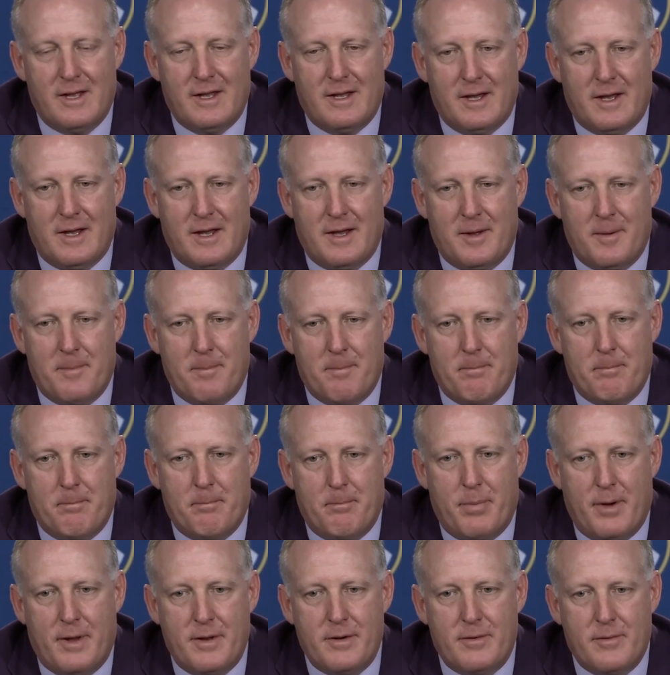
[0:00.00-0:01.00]

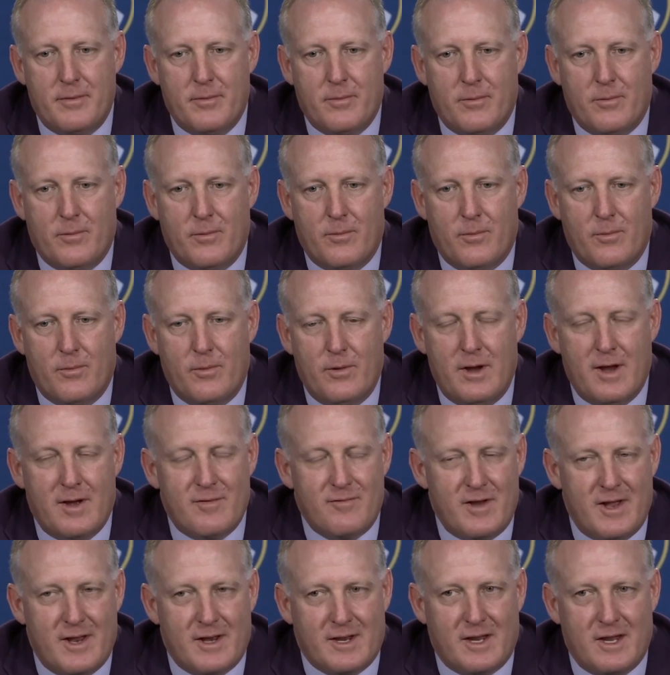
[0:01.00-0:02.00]
But we
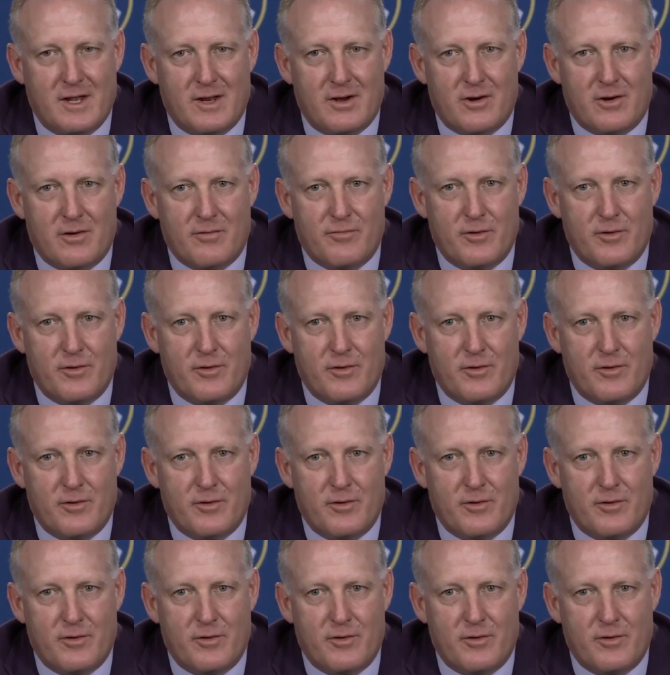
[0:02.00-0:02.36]
haven't had a kid on our